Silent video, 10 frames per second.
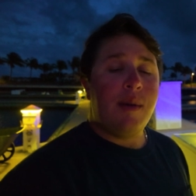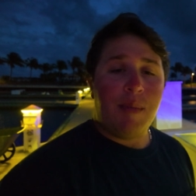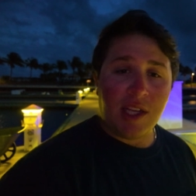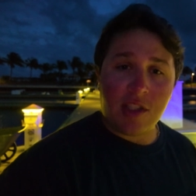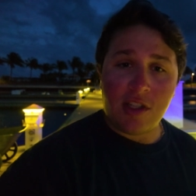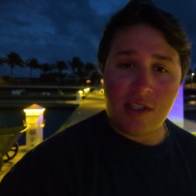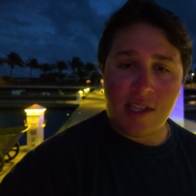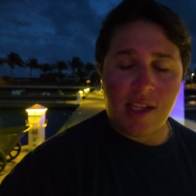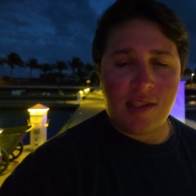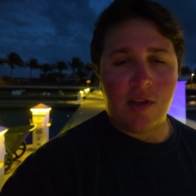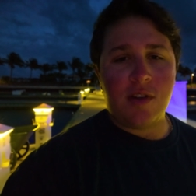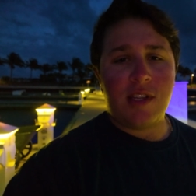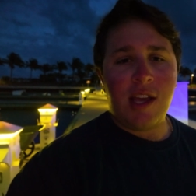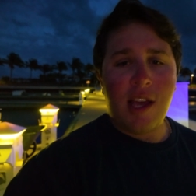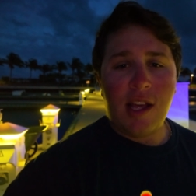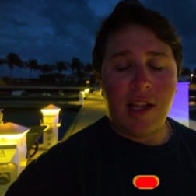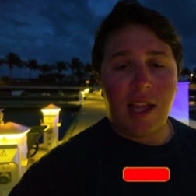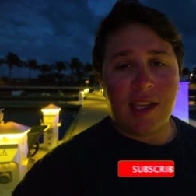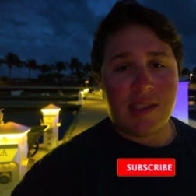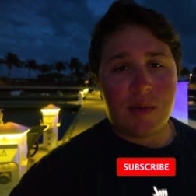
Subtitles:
make sure you stay tuned, like and